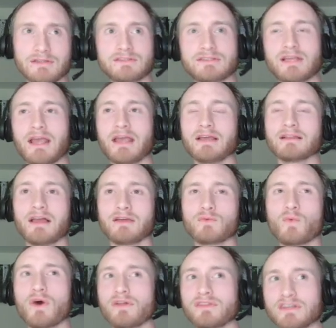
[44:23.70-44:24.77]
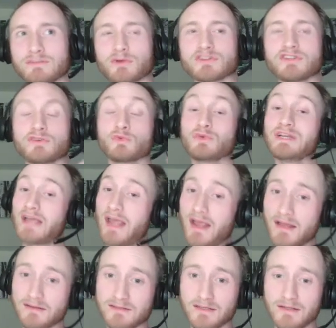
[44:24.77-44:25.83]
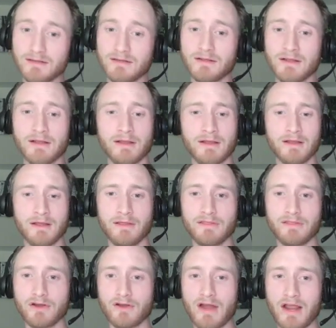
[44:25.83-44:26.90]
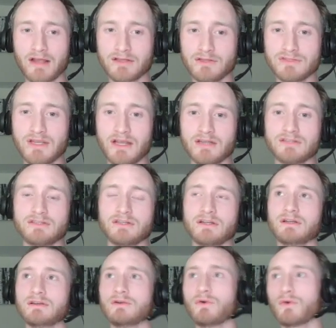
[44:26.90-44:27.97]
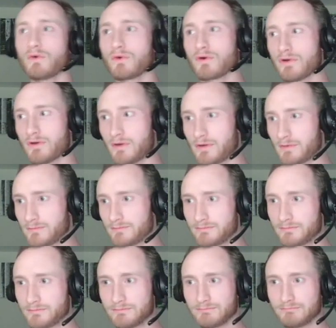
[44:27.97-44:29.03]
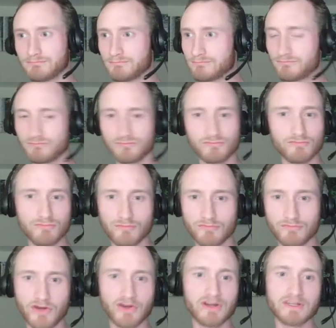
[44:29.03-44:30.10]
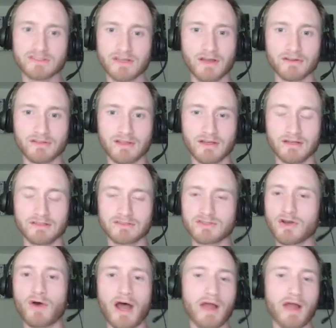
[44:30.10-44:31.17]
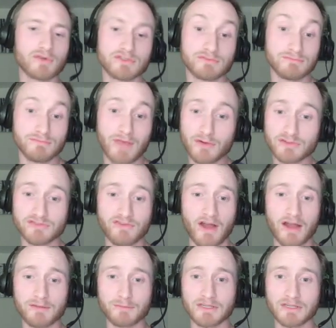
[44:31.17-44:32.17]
say like well this person recanted or accusation or various other things. So I was I was fine